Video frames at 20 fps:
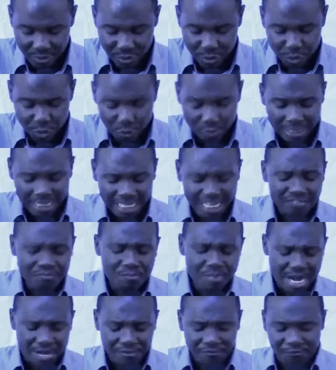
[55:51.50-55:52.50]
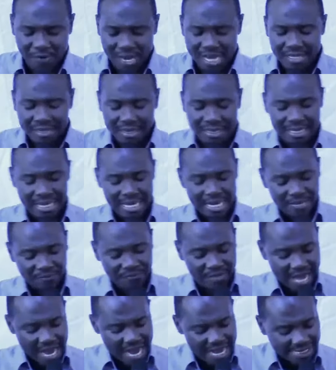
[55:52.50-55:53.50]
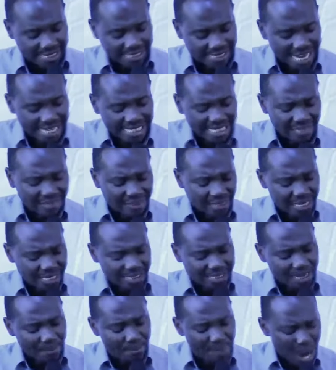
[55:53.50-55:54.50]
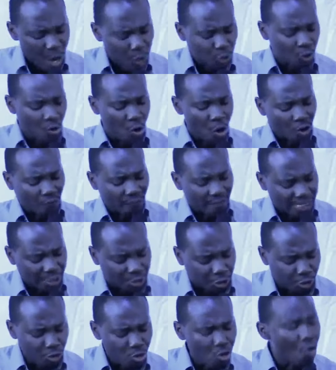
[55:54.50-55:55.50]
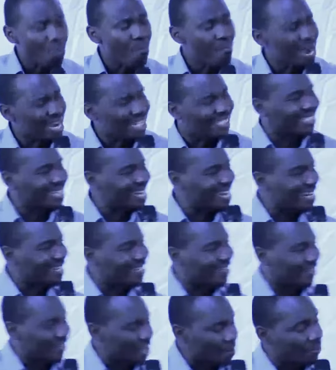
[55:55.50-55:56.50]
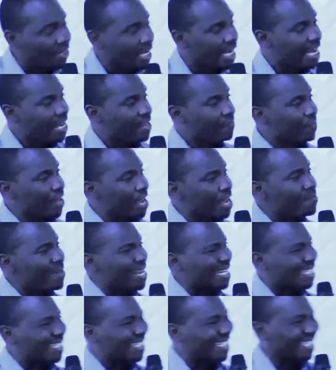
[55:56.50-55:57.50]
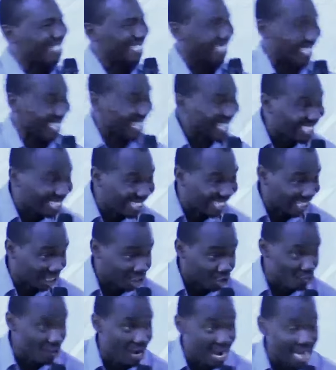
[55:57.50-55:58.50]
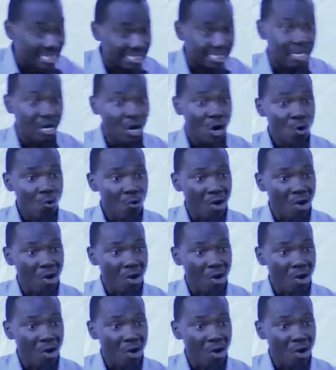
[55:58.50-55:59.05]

To live by faith, there are certain things about God that you must accept. They must settle in your heart.